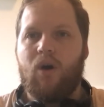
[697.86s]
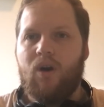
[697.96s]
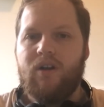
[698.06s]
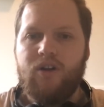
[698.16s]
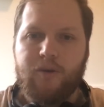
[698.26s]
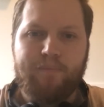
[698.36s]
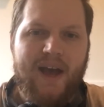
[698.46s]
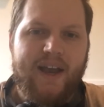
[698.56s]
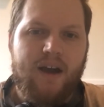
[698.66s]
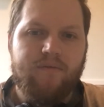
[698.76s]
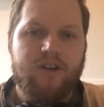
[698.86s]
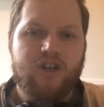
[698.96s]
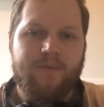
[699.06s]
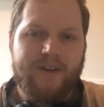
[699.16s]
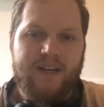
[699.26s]
Holland looked bang
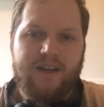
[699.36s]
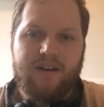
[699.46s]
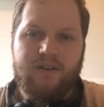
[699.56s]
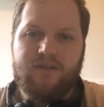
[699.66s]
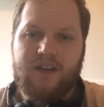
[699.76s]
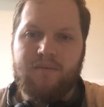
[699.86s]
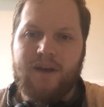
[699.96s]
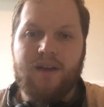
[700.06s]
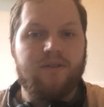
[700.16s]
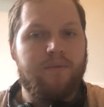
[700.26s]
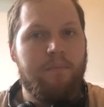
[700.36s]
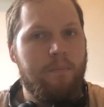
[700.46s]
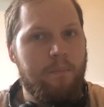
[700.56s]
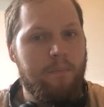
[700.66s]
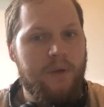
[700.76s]
average. I think the England team is,
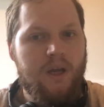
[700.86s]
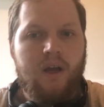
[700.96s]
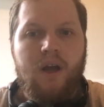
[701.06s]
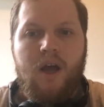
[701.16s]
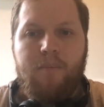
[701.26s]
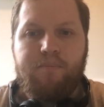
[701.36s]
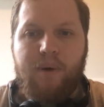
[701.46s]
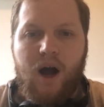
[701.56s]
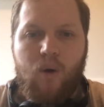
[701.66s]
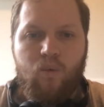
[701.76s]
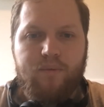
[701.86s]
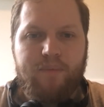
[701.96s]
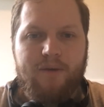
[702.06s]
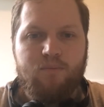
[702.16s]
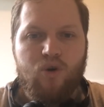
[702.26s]
but would
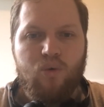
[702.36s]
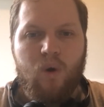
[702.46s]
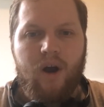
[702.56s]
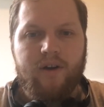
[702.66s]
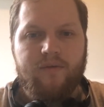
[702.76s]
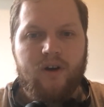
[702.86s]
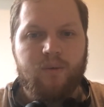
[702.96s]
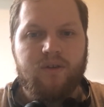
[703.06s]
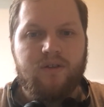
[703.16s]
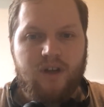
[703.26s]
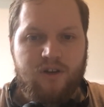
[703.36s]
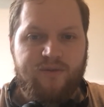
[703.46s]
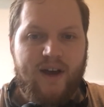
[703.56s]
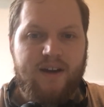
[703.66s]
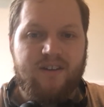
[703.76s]
be more worried if I was a Dutch
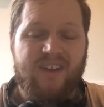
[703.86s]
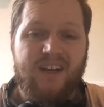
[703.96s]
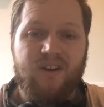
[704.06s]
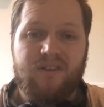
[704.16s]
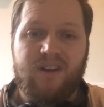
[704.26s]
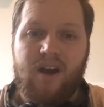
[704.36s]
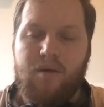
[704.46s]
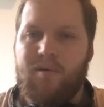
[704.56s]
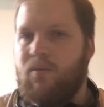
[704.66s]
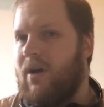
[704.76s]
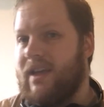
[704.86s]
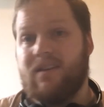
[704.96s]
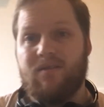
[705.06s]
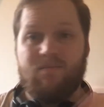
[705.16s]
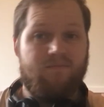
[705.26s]
fan, as they look terrible. I
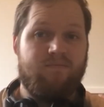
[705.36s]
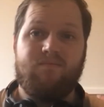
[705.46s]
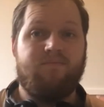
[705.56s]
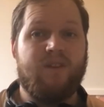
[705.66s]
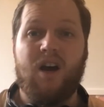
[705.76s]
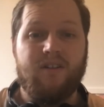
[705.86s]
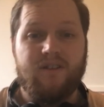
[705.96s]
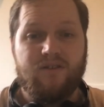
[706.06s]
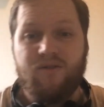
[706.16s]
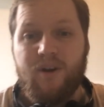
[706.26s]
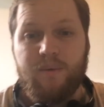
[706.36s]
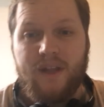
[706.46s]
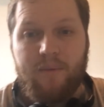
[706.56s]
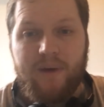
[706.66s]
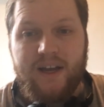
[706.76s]
can't disagree with
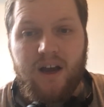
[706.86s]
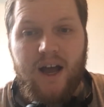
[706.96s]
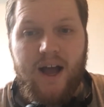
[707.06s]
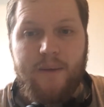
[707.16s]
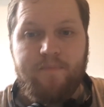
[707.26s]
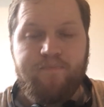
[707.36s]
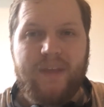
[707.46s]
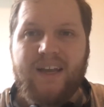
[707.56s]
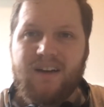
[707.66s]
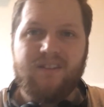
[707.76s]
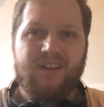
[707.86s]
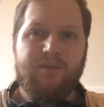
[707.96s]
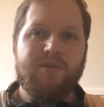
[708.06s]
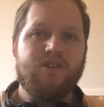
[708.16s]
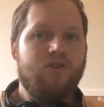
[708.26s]
that, mate. England
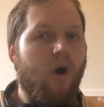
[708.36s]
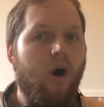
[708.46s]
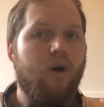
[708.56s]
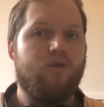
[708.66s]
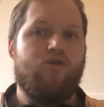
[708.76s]
team is not.